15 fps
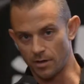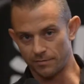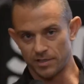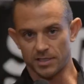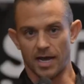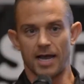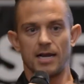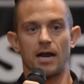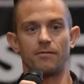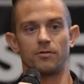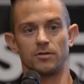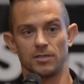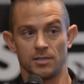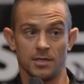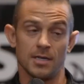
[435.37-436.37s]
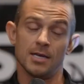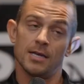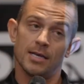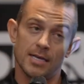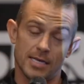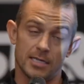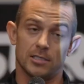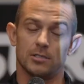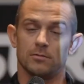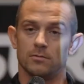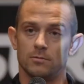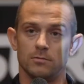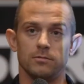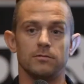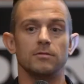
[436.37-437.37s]
of skydivers is
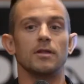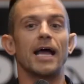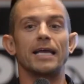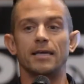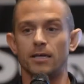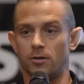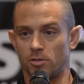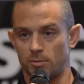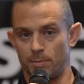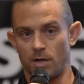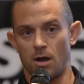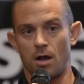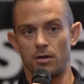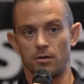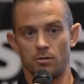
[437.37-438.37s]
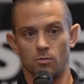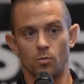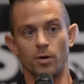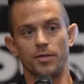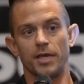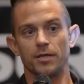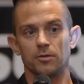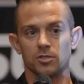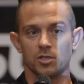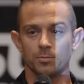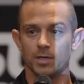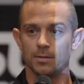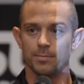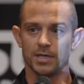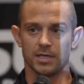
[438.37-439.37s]
light years beyond where they used to
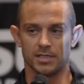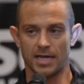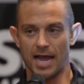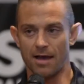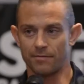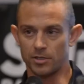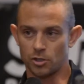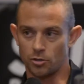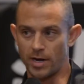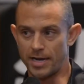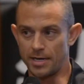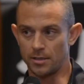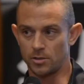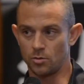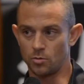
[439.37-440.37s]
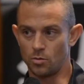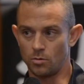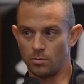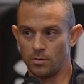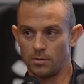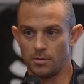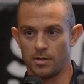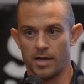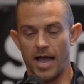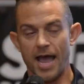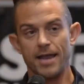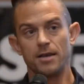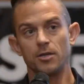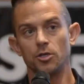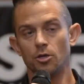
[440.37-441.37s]
be because they have a training tool.
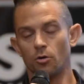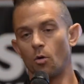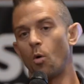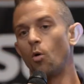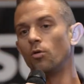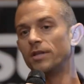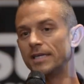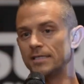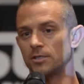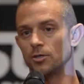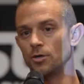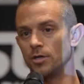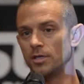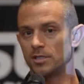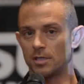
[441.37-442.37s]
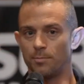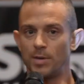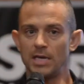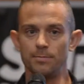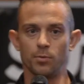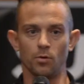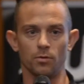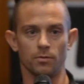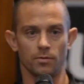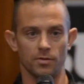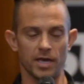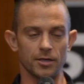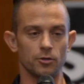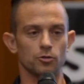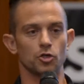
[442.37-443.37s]
And you're only as good as the people
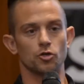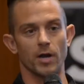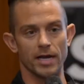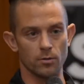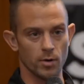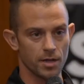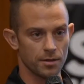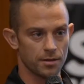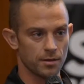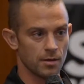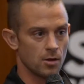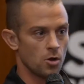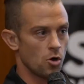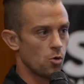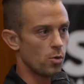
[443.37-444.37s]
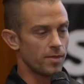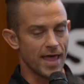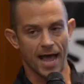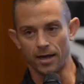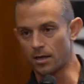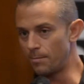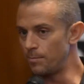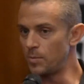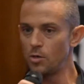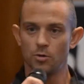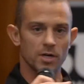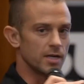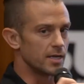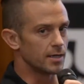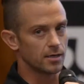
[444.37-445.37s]
that you train with. When that
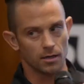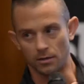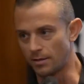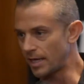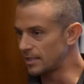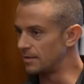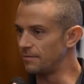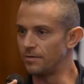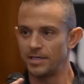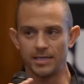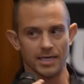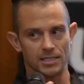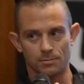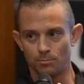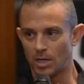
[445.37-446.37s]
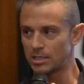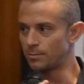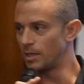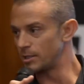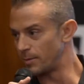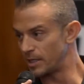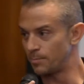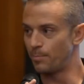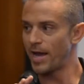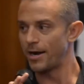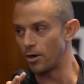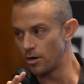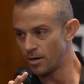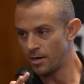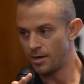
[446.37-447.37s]
community collectively gets much, much, much
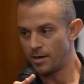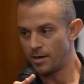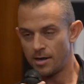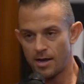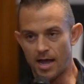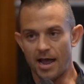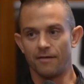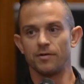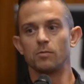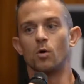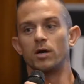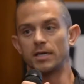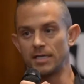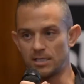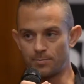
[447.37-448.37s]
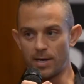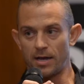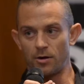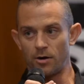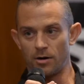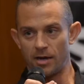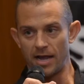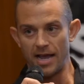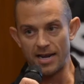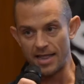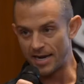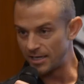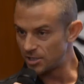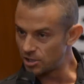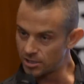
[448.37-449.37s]
better, everyone gets better. And
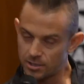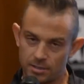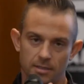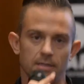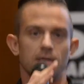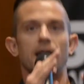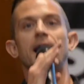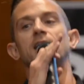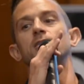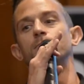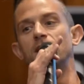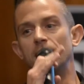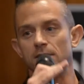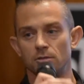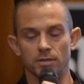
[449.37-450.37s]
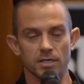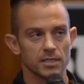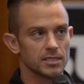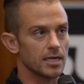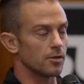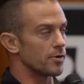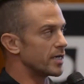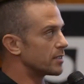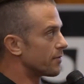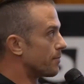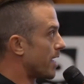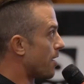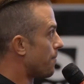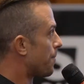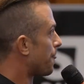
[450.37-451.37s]
then it just exponentially accelerates from there.